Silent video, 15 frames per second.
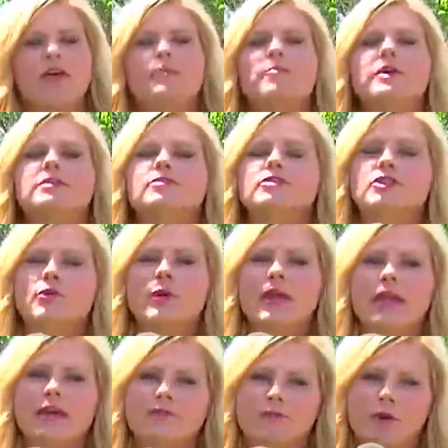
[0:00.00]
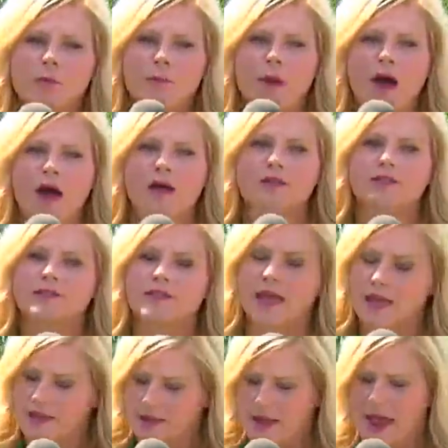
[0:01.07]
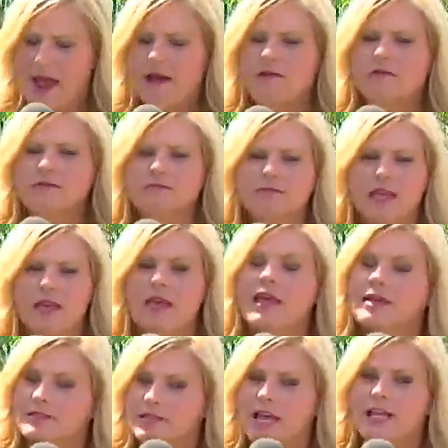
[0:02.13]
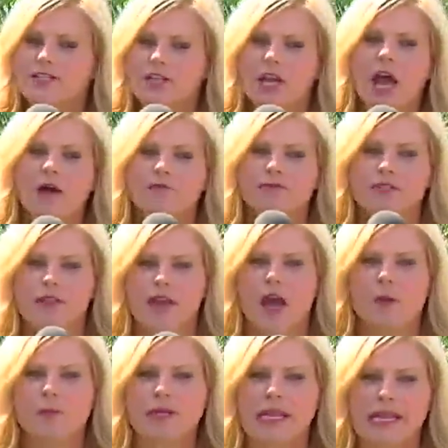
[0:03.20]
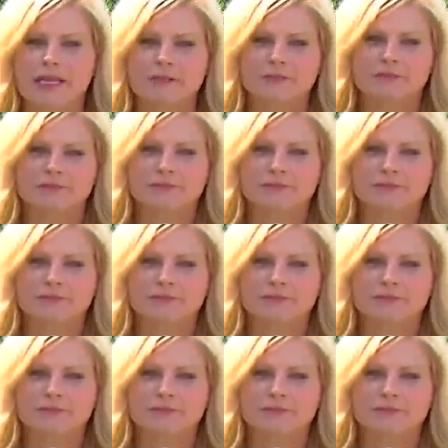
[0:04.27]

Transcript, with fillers: they've been doing it for months, and now it's catching up to the company.